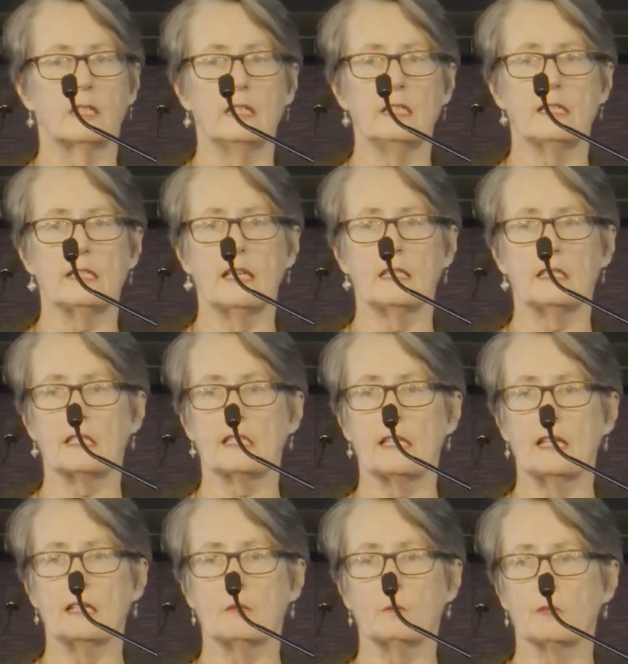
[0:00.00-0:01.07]
He said the
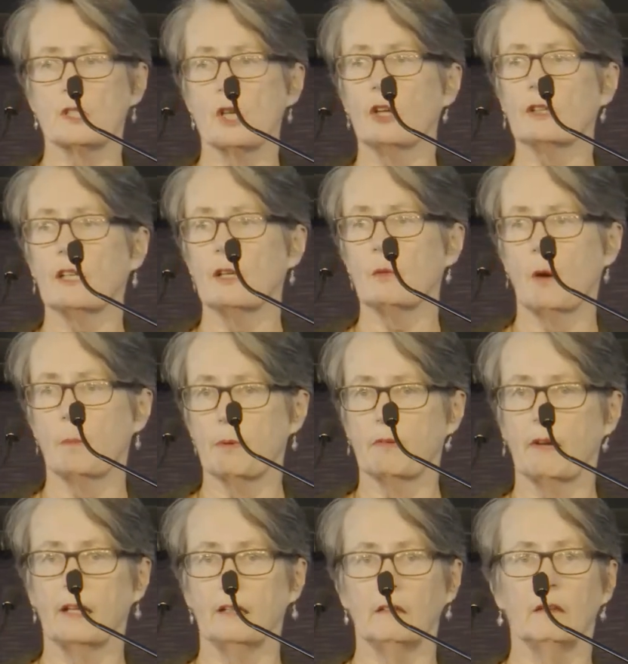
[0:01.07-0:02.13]
Senate was not going to
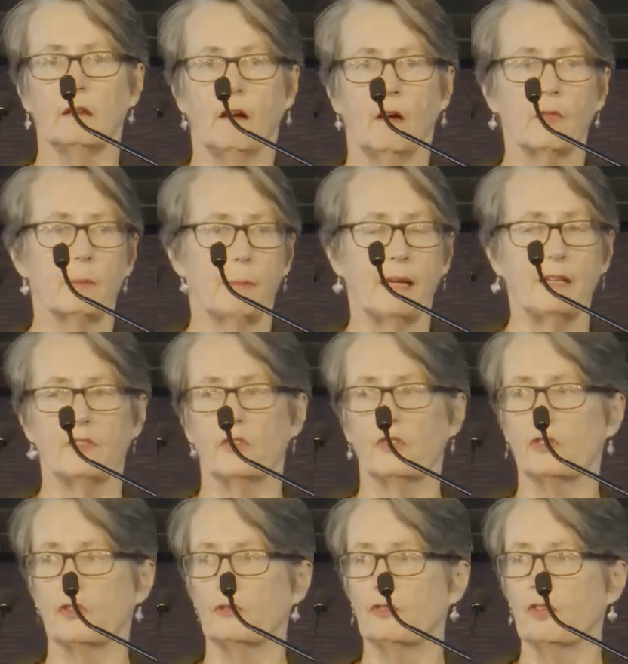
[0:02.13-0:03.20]
operate on the
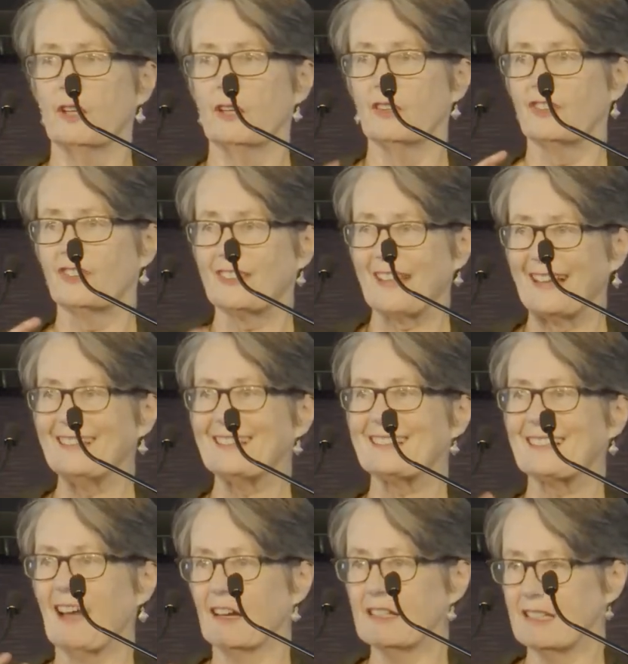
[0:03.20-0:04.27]
basis of state
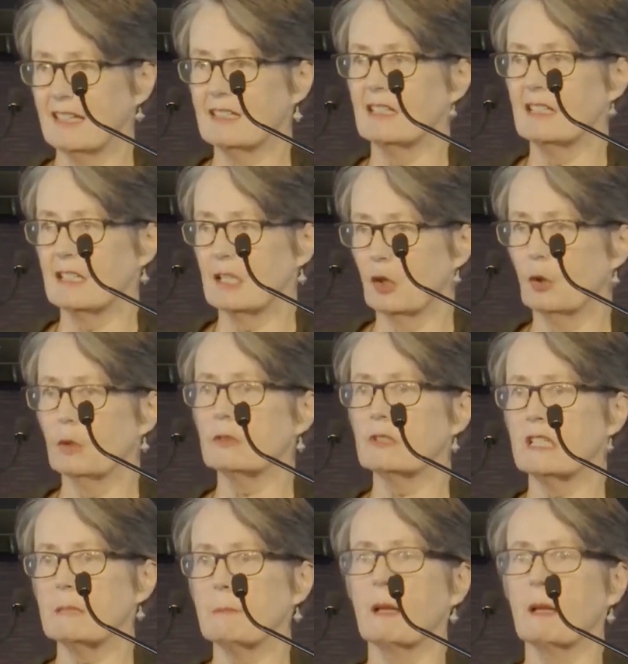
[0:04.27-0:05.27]
identities and loyalties,